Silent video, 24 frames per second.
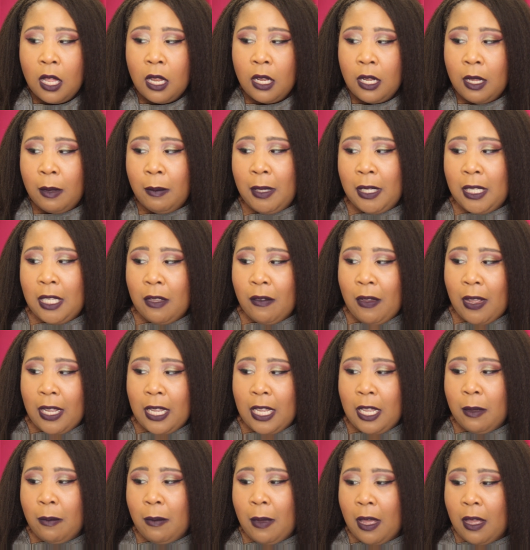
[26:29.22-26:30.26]
let me see if I can
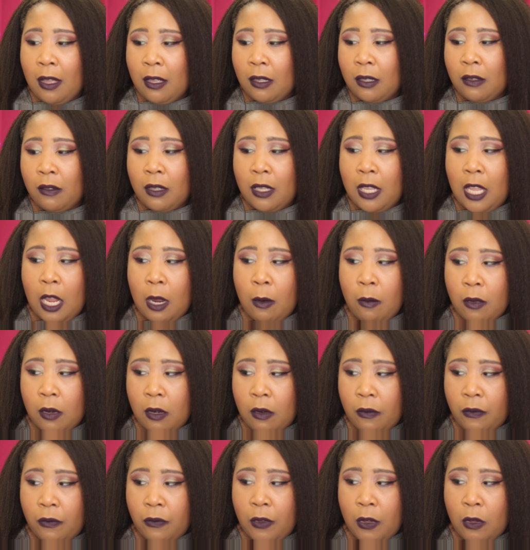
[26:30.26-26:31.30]
get my camera
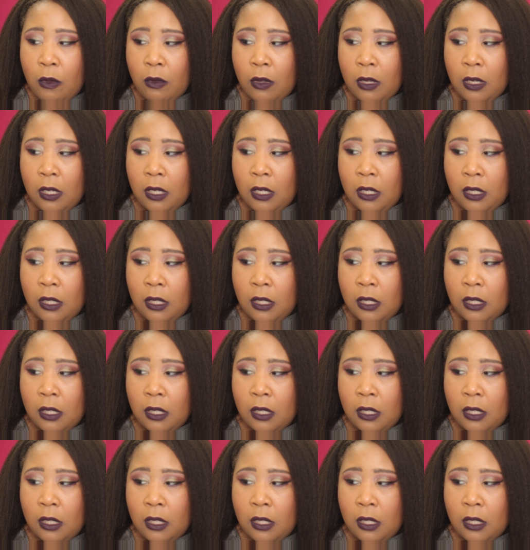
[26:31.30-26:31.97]
to focus